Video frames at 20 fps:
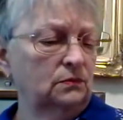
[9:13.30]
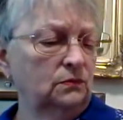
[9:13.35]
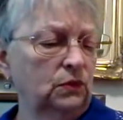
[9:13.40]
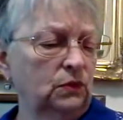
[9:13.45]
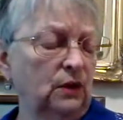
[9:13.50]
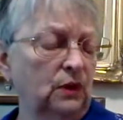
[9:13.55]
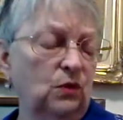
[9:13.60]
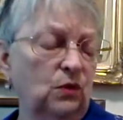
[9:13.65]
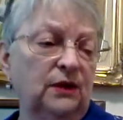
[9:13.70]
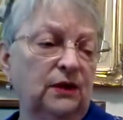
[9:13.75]

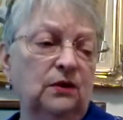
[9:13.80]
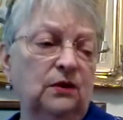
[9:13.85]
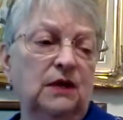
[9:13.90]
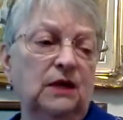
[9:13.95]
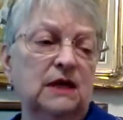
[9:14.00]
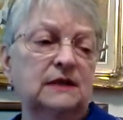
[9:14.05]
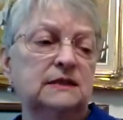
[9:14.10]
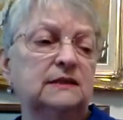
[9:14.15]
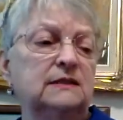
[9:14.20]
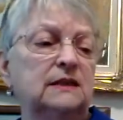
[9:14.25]
whether
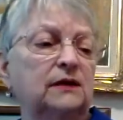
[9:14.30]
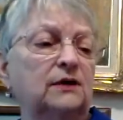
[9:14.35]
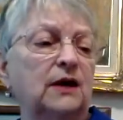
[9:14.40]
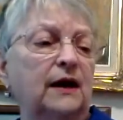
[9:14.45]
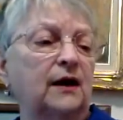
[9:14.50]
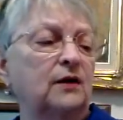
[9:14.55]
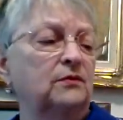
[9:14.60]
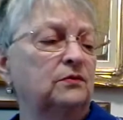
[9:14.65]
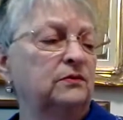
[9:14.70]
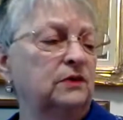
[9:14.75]
they still
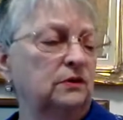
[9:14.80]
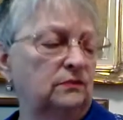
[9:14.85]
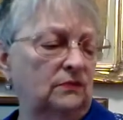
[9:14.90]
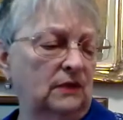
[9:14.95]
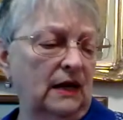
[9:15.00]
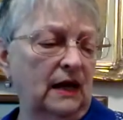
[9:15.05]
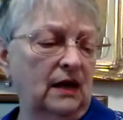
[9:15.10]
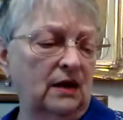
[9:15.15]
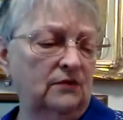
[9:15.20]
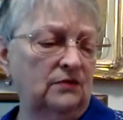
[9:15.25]
have
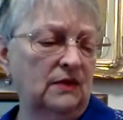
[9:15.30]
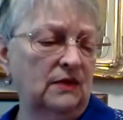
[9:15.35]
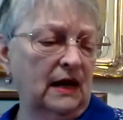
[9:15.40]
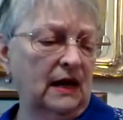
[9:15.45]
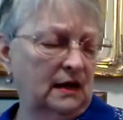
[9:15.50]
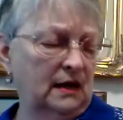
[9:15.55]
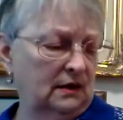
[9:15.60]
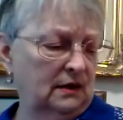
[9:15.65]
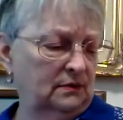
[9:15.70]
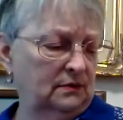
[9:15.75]

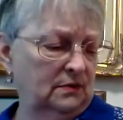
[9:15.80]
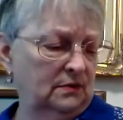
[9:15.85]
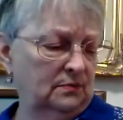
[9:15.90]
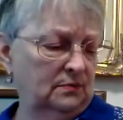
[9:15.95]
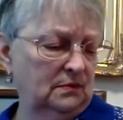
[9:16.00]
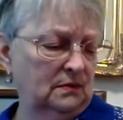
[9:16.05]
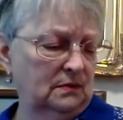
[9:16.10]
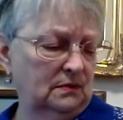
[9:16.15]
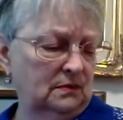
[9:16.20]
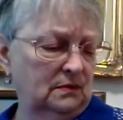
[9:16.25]
that
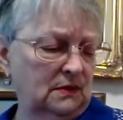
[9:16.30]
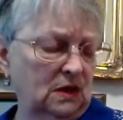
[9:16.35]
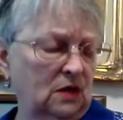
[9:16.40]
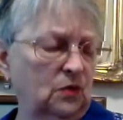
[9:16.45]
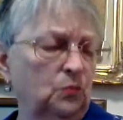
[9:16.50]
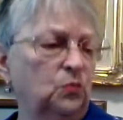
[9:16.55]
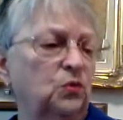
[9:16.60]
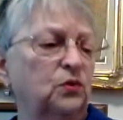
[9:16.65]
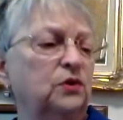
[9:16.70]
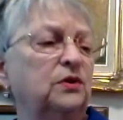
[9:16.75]

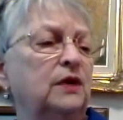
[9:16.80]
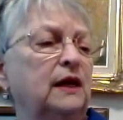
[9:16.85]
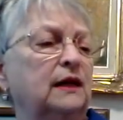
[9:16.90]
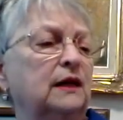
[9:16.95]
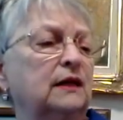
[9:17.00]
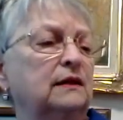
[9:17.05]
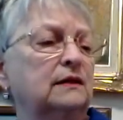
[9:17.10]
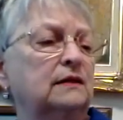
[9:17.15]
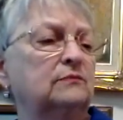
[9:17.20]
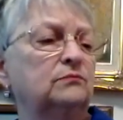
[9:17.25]
up where they
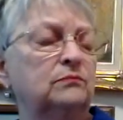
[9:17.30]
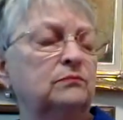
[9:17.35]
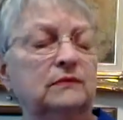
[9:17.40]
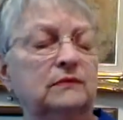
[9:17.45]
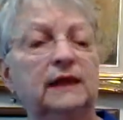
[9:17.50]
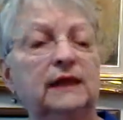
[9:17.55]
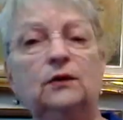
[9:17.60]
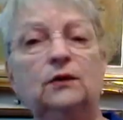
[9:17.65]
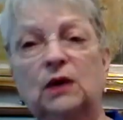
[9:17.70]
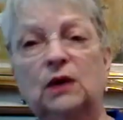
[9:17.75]
can,
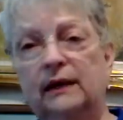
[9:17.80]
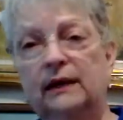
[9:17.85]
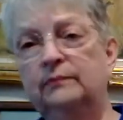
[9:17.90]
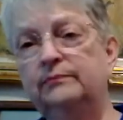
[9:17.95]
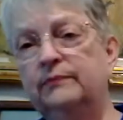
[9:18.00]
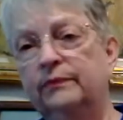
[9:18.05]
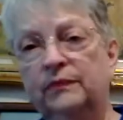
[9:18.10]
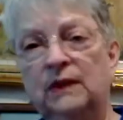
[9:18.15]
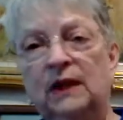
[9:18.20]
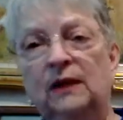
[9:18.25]
anyway,
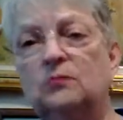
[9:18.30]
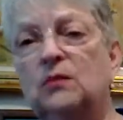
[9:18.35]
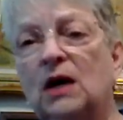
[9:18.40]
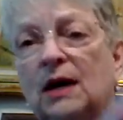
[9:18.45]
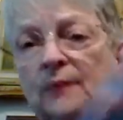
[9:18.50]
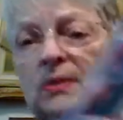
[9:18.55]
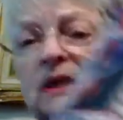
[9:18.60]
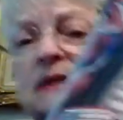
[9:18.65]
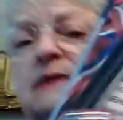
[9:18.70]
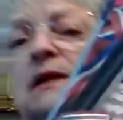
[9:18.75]
it might be